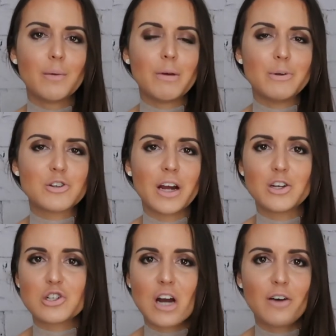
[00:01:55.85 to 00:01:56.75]
maybe trying
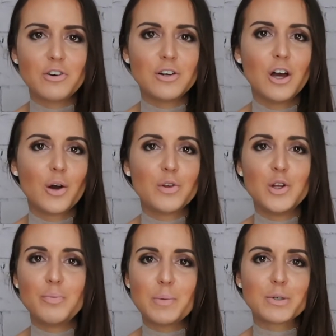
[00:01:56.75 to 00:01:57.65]
to travel with
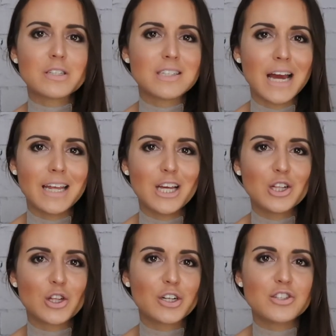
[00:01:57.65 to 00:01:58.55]
new people,
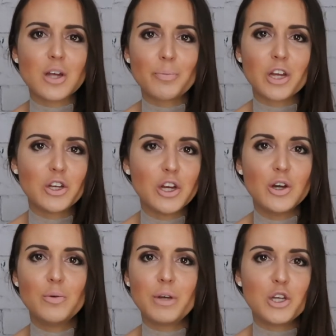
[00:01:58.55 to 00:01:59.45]
study, learn something
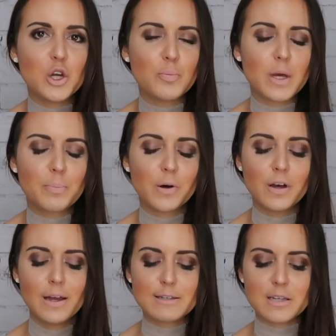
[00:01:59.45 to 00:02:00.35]
new, meet new people,